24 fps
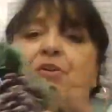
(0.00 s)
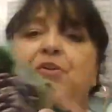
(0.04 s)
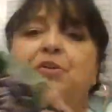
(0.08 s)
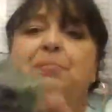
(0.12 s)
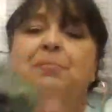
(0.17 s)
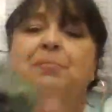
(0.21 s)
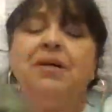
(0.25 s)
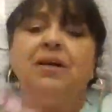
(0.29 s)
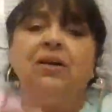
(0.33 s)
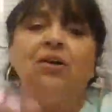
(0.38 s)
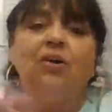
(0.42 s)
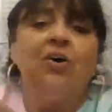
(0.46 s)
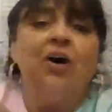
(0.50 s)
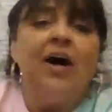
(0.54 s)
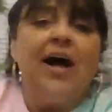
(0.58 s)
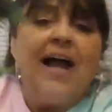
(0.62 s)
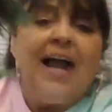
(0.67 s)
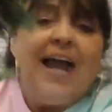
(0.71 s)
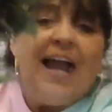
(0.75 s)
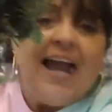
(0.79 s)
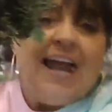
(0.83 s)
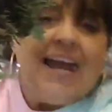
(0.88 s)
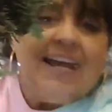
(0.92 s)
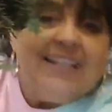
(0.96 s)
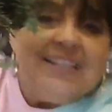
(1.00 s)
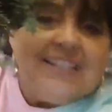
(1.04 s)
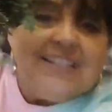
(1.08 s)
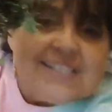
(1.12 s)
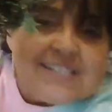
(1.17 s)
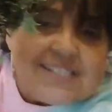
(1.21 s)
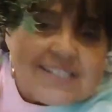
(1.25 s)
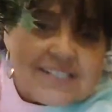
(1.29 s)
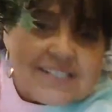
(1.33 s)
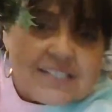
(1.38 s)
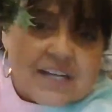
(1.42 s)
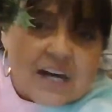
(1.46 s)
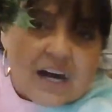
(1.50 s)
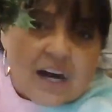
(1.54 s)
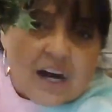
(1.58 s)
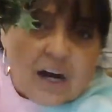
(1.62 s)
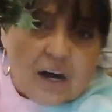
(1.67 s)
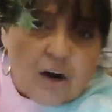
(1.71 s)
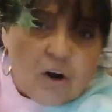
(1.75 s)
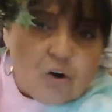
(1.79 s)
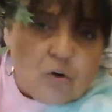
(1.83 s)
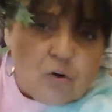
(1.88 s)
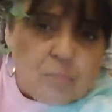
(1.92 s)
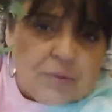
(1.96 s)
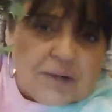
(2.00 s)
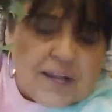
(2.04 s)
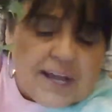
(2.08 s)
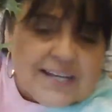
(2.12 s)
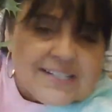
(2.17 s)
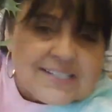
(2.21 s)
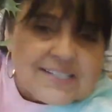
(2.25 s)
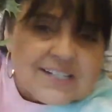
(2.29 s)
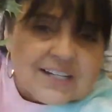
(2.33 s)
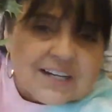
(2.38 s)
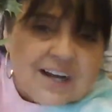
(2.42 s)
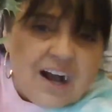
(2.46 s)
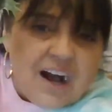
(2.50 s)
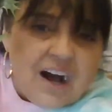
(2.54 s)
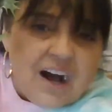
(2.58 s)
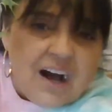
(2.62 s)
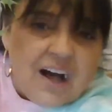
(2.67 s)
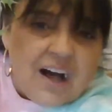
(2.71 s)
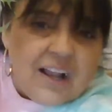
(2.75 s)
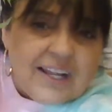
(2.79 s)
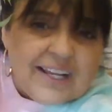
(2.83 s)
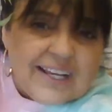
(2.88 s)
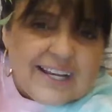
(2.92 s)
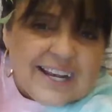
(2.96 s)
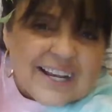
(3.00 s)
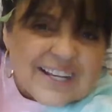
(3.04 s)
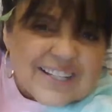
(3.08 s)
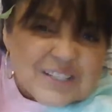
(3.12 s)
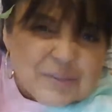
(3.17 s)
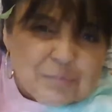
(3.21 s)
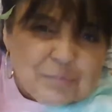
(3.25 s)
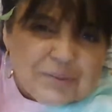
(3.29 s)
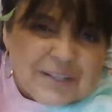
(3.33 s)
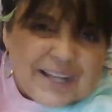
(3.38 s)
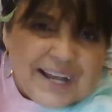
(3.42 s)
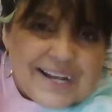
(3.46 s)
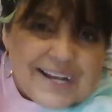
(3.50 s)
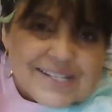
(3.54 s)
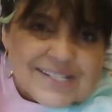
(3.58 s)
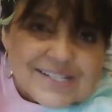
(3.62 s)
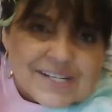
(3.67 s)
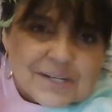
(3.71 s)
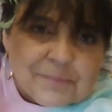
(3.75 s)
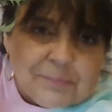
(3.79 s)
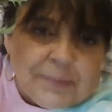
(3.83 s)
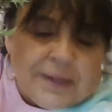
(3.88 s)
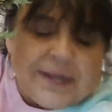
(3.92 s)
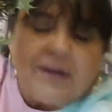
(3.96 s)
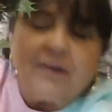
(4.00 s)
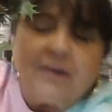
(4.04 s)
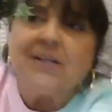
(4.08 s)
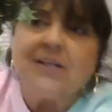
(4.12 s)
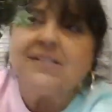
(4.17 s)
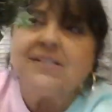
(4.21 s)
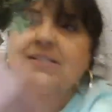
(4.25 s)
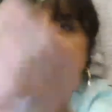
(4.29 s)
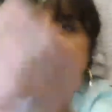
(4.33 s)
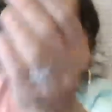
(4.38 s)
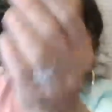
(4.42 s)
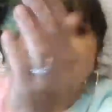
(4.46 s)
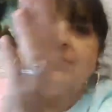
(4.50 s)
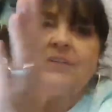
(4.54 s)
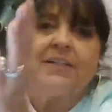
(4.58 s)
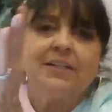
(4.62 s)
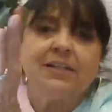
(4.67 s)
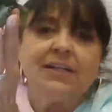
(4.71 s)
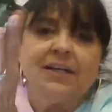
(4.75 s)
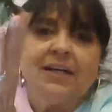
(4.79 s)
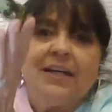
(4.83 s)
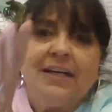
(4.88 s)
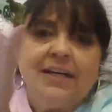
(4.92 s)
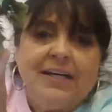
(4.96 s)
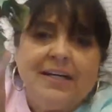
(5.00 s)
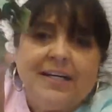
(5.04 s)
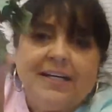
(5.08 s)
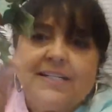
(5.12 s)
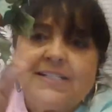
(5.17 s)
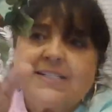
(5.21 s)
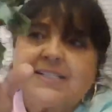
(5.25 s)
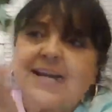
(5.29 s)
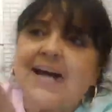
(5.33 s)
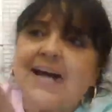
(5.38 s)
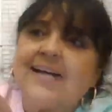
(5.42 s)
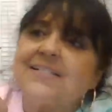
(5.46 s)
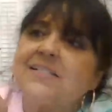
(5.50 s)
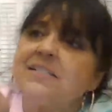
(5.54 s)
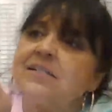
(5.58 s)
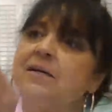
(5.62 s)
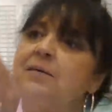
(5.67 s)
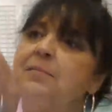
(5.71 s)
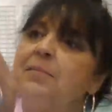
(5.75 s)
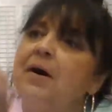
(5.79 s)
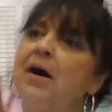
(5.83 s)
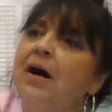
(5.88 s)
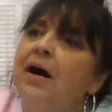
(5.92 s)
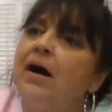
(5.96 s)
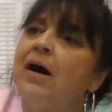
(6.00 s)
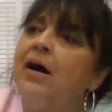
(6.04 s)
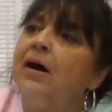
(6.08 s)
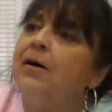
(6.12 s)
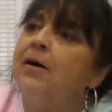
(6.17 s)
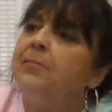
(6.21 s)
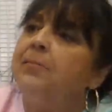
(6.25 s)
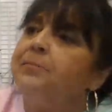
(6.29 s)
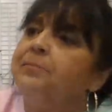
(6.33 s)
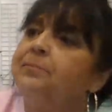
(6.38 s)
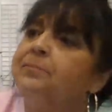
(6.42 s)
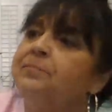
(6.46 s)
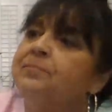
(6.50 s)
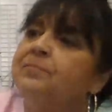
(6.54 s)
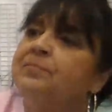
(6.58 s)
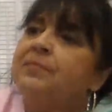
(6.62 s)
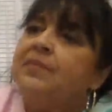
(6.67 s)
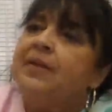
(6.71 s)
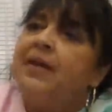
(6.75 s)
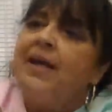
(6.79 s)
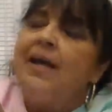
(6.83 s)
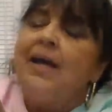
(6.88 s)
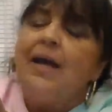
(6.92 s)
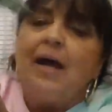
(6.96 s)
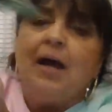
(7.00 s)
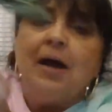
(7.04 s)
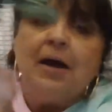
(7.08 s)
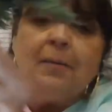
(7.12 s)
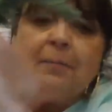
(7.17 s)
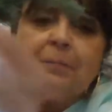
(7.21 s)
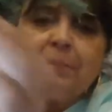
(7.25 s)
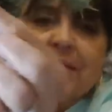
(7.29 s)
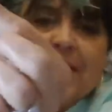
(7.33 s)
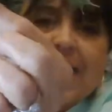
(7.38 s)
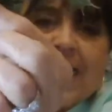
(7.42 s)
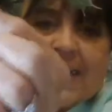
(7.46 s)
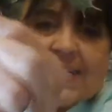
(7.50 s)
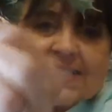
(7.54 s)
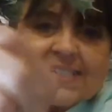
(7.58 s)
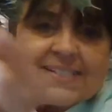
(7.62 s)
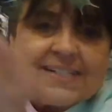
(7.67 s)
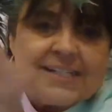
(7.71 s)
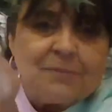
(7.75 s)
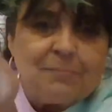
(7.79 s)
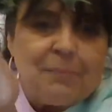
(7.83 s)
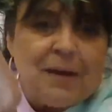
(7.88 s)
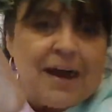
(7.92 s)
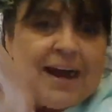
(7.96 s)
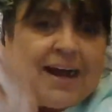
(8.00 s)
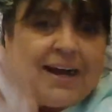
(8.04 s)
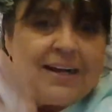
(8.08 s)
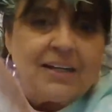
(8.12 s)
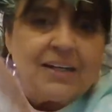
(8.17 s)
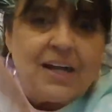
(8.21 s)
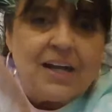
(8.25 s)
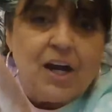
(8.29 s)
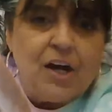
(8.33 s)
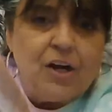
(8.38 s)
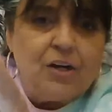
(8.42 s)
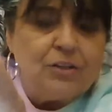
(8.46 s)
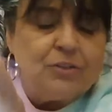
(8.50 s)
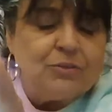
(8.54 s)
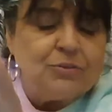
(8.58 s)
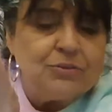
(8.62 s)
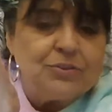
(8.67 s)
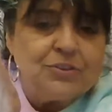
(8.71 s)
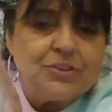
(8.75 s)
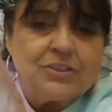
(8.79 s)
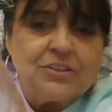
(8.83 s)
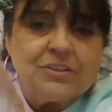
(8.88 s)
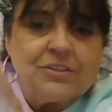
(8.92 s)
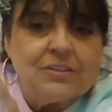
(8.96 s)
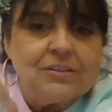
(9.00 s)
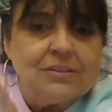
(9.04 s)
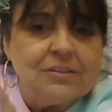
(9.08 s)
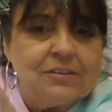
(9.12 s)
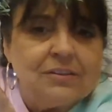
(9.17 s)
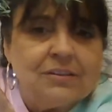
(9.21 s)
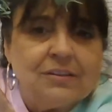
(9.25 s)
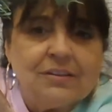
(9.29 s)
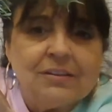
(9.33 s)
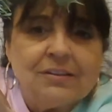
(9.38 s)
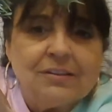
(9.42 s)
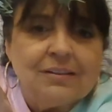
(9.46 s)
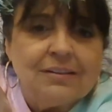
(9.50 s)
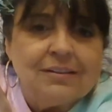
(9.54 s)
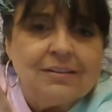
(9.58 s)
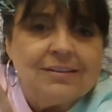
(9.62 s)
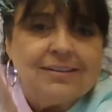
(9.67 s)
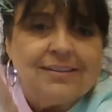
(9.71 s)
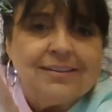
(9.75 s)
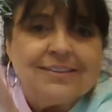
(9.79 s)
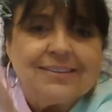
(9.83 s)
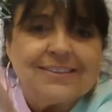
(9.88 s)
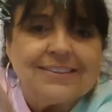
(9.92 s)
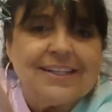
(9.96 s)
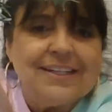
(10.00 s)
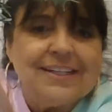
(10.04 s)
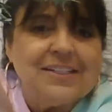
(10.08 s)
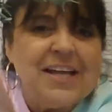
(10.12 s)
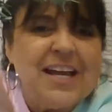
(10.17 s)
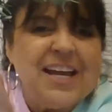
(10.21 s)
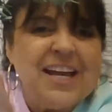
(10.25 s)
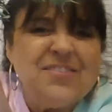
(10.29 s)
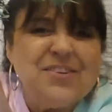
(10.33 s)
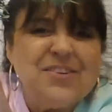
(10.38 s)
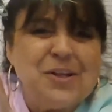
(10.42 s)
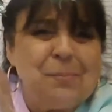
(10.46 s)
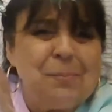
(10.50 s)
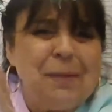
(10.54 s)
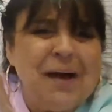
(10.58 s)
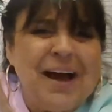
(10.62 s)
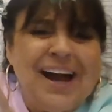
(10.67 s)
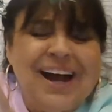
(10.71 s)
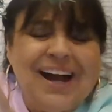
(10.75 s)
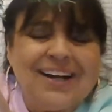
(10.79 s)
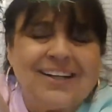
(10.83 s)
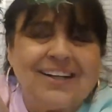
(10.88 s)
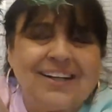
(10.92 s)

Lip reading: the middle. And this is the old plastic holly and the plastic berries even. It's got some plastic pine cones. See, even the pine